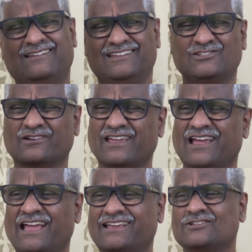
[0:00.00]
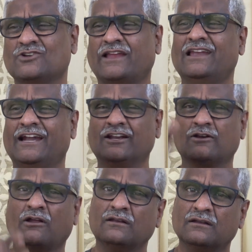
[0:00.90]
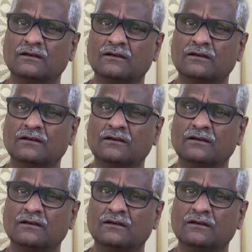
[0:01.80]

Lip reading: it's okay, I can join later on.